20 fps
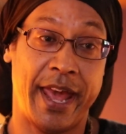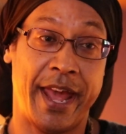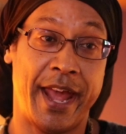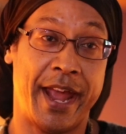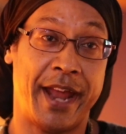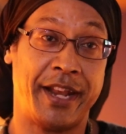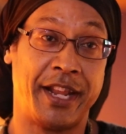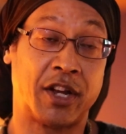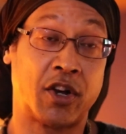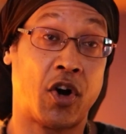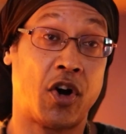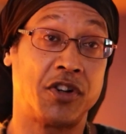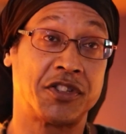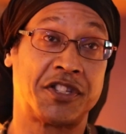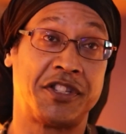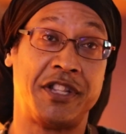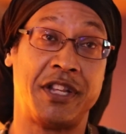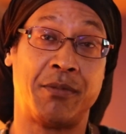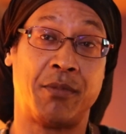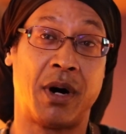and it
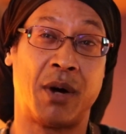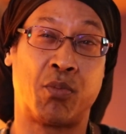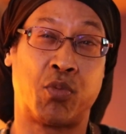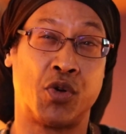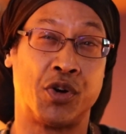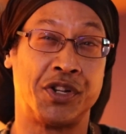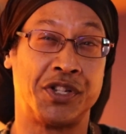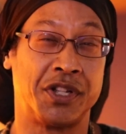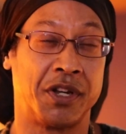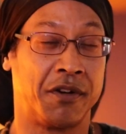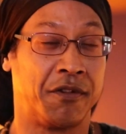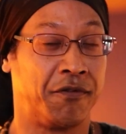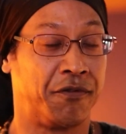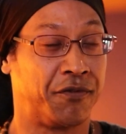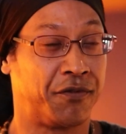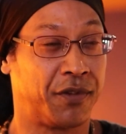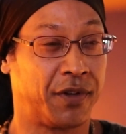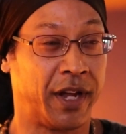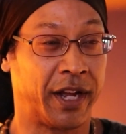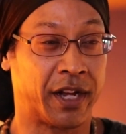costed them upwards
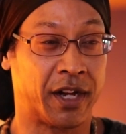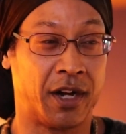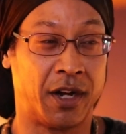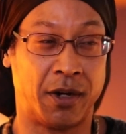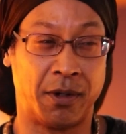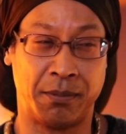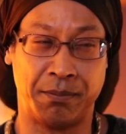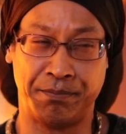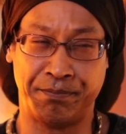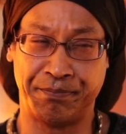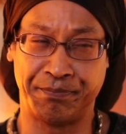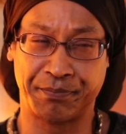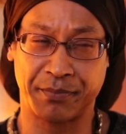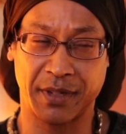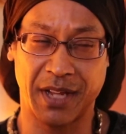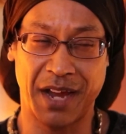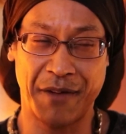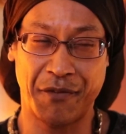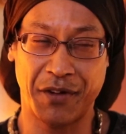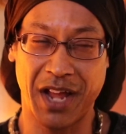of like
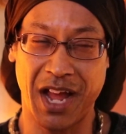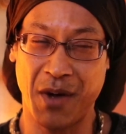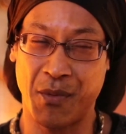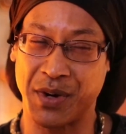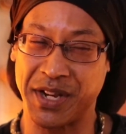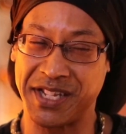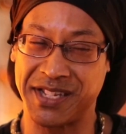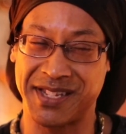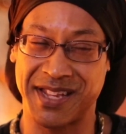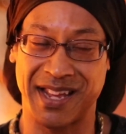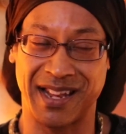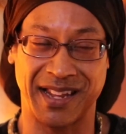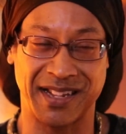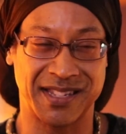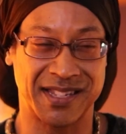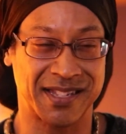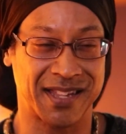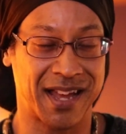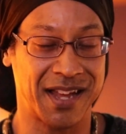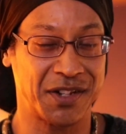I forgot what he said,
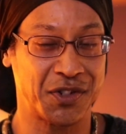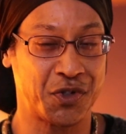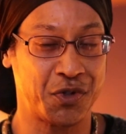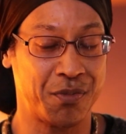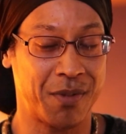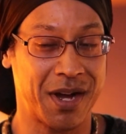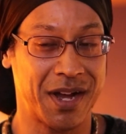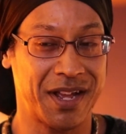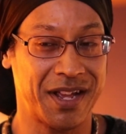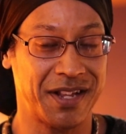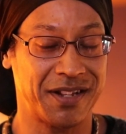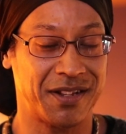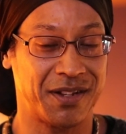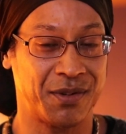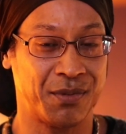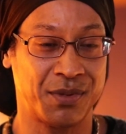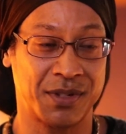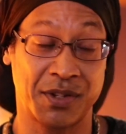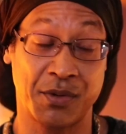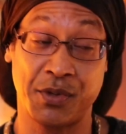like Sanju
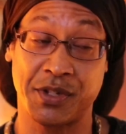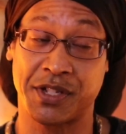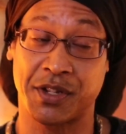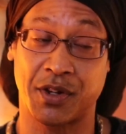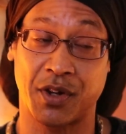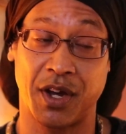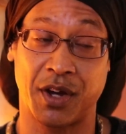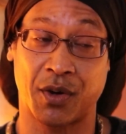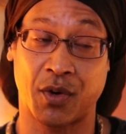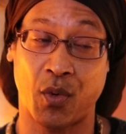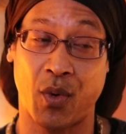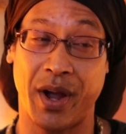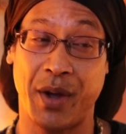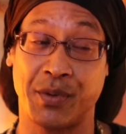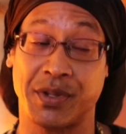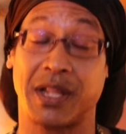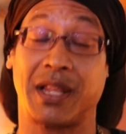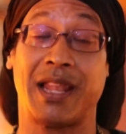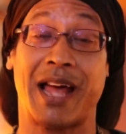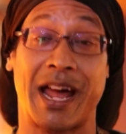Mayan. It was
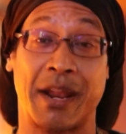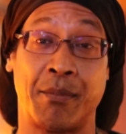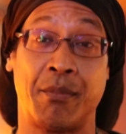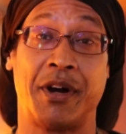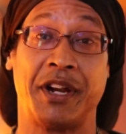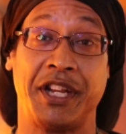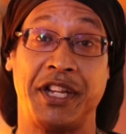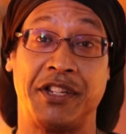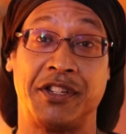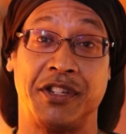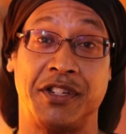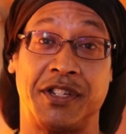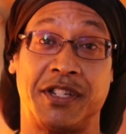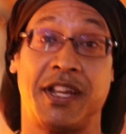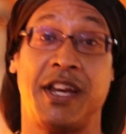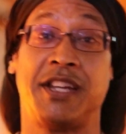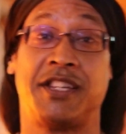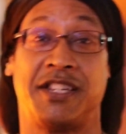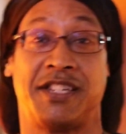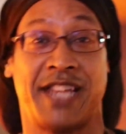a lot of money
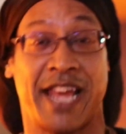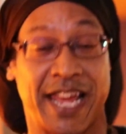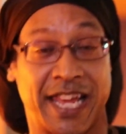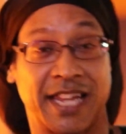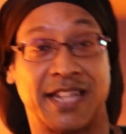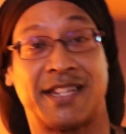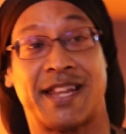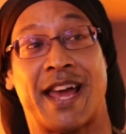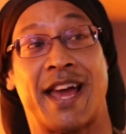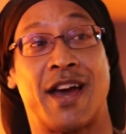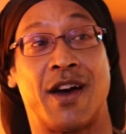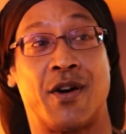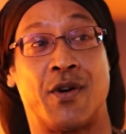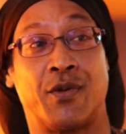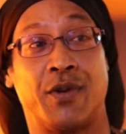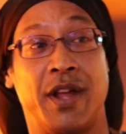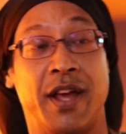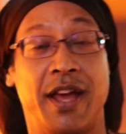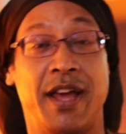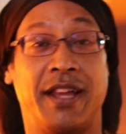to take it
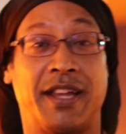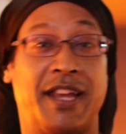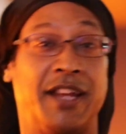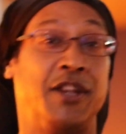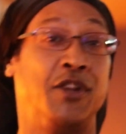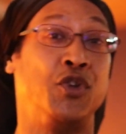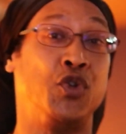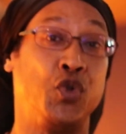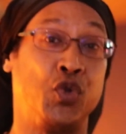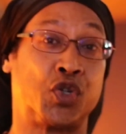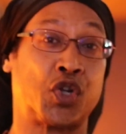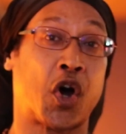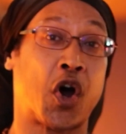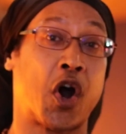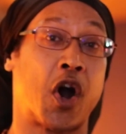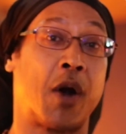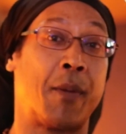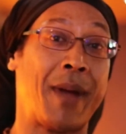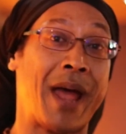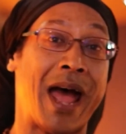down, get a new
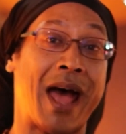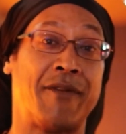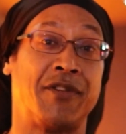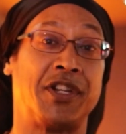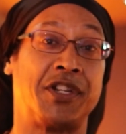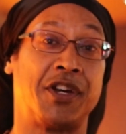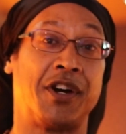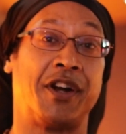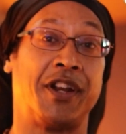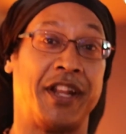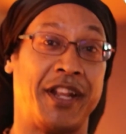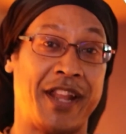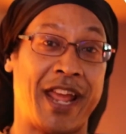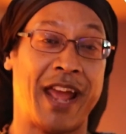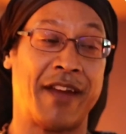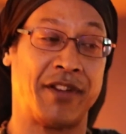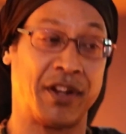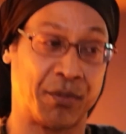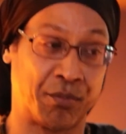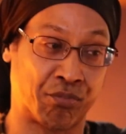tarp, have it done, and
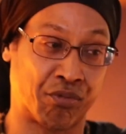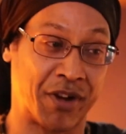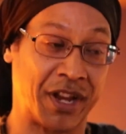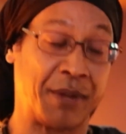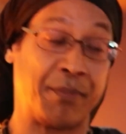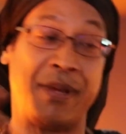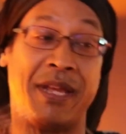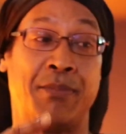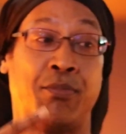they had to bring